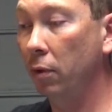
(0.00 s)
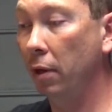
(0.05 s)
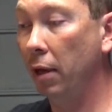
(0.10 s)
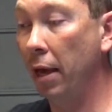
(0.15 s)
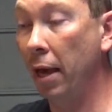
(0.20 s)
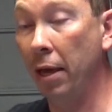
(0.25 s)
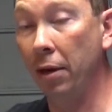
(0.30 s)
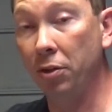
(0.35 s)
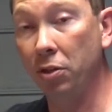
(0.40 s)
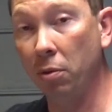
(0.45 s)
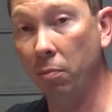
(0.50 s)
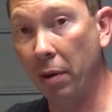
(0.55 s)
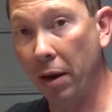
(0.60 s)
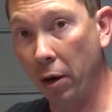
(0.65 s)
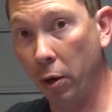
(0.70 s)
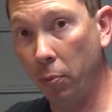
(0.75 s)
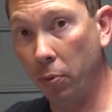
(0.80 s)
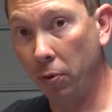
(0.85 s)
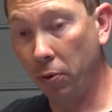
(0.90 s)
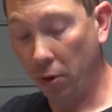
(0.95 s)
Anderson
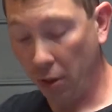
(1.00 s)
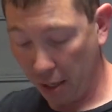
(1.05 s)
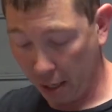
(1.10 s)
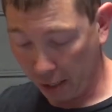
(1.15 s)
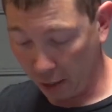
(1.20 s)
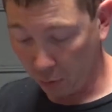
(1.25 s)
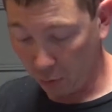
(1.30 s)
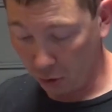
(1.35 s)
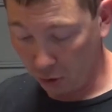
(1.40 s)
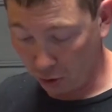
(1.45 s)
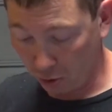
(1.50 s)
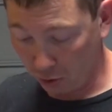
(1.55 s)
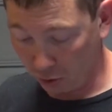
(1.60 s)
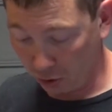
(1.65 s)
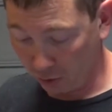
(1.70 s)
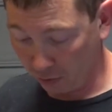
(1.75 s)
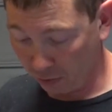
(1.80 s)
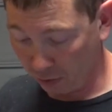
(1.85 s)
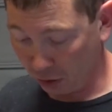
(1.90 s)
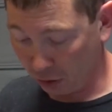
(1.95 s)
power pole connector, which goes to
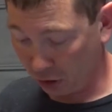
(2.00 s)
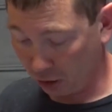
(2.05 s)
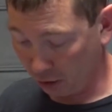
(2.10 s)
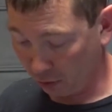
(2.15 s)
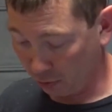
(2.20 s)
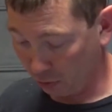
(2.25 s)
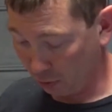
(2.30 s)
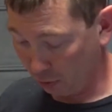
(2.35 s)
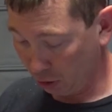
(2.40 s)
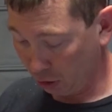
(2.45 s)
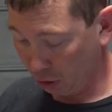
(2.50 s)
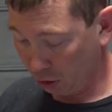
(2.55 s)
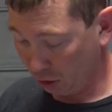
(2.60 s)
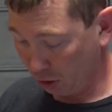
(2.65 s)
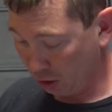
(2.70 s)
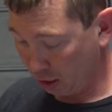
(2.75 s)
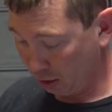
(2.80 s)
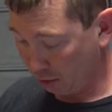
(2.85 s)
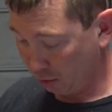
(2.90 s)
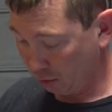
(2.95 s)
the foot shelf. So it should
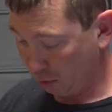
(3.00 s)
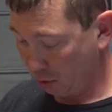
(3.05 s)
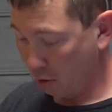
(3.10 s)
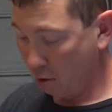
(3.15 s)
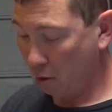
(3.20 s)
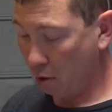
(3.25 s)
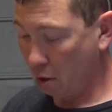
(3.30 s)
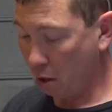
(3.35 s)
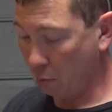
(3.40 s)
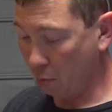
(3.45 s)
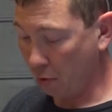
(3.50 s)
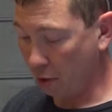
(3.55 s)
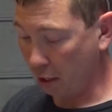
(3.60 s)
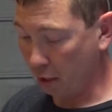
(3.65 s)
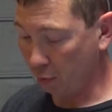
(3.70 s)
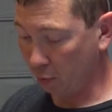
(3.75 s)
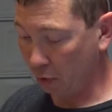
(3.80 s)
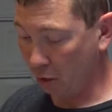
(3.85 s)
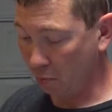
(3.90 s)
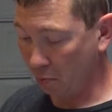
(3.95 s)
sit
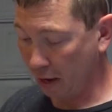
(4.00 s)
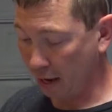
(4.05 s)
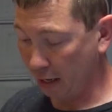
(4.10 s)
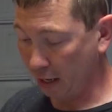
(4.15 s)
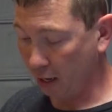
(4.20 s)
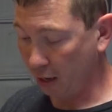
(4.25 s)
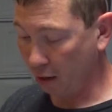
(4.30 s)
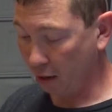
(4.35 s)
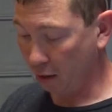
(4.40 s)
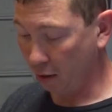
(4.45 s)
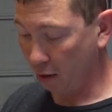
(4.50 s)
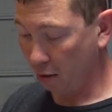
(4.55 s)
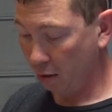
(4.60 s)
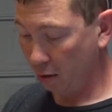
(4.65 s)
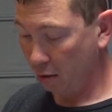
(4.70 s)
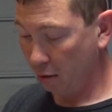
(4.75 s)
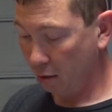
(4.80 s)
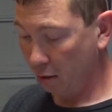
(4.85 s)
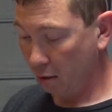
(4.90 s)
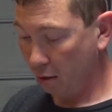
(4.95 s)
approximately back here.
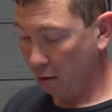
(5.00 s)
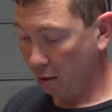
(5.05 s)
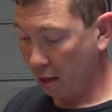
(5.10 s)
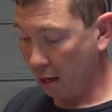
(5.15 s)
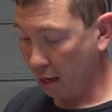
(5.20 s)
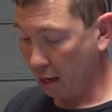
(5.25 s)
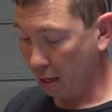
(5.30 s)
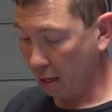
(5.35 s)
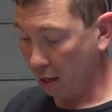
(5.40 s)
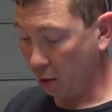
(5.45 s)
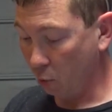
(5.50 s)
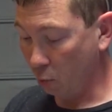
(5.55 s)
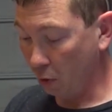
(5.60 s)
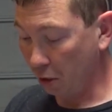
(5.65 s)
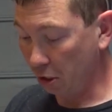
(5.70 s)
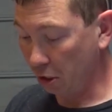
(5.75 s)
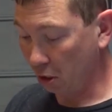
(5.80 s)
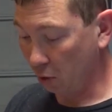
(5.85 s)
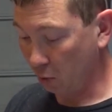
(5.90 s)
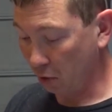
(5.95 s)
And I
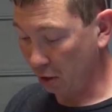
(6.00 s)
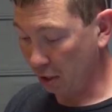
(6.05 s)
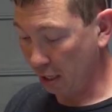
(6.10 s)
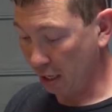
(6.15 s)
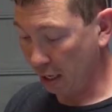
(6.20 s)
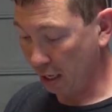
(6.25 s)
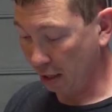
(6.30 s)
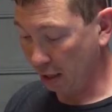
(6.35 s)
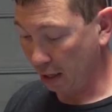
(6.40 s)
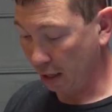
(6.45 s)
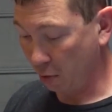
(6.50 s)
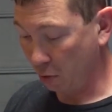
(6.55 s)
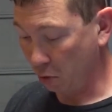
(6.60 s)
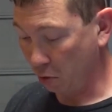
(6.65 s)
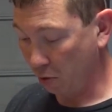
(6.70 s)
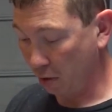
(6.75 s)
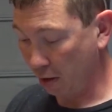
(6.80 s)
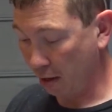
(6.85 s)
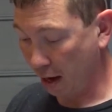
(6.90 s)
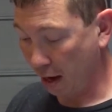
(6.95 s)
originally was thinking that I was
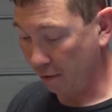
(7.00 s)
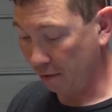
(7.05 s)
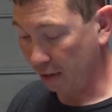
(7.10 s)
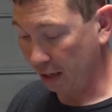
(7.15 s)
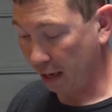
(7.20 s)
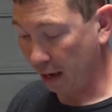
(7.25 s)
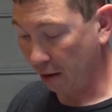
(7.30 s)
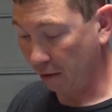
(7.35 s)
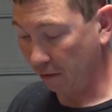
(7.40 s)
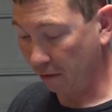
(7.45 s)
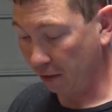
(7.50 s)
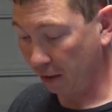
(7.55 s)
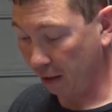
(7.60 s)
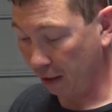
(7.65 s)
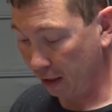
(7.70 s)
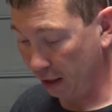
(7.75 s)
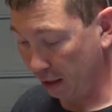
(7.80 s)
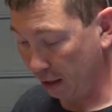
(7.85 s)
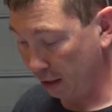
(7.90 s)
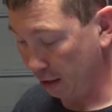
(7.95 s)
going to have to count for the
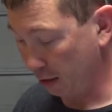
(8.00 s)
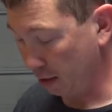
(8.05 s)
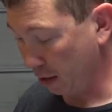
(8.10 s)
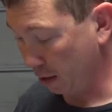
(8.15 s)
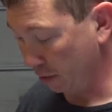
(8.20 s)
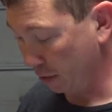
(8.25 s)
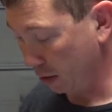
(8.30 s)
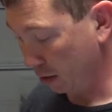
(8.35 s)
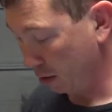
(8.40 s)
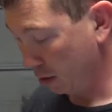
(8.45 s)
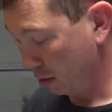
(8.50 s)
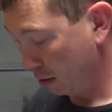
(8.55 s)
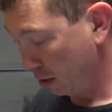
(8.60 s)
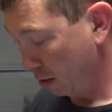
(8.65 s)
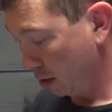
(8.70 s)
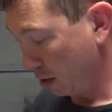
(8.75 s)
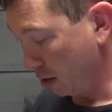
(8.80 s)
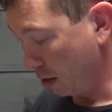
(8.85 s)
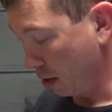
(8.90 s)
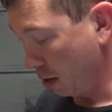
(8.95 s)
thickness of it,
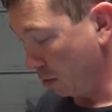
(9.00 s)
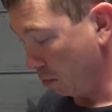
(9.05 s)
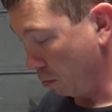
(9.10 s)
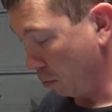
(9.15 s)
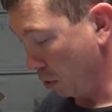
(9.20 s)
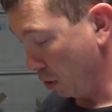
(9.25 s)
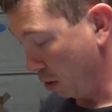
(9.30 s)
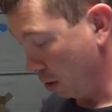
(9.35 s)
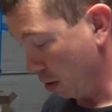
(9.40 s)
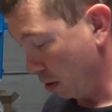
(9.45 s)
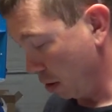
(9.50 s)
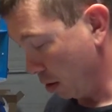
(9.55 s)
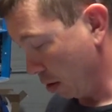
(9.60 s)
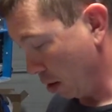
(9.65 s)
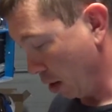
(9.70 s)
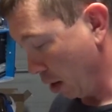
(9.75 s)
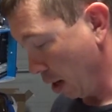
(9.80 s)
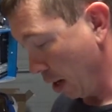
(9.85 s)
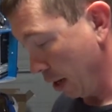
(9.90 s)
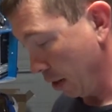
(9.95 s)
but
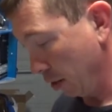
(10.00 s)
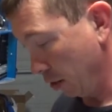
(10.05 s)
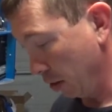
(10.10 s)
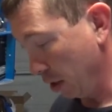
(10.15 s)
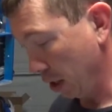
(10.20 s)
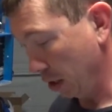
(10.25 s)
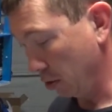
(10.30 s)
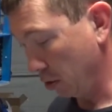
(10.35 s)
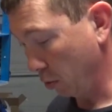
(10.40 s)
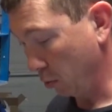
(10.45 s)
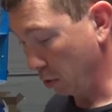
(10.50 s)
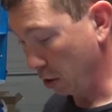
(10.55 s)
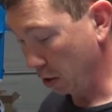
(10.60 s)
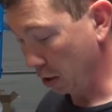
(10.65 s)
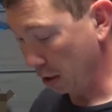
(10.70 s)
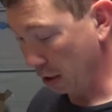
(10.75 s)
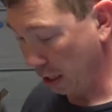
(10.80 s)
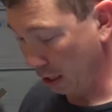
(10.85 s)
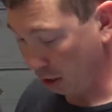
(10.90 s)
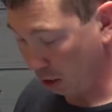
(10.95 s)
I don't think so, because
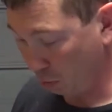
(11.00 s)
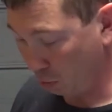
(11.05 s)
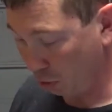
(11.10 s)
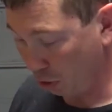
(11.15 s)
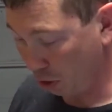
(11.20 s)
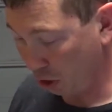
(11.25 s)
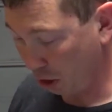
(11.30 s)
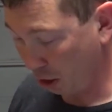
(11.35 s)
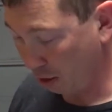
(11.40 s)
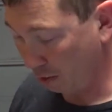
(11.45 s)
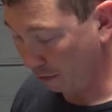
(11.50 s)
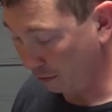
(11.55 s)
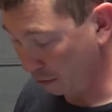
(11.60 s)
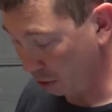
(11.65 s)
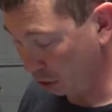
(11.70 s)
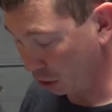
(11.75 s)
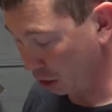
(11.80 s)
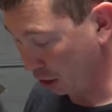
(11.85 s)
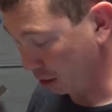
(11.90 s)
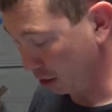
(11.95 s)
it's actually pushing the foot
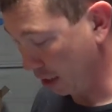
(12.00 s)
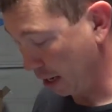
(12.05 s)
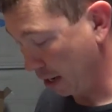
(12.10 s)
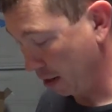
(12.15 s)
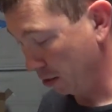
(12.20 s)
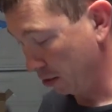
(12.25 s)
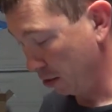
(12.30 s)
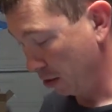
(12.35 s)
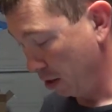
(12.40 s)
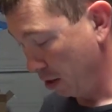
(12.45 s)
shell down,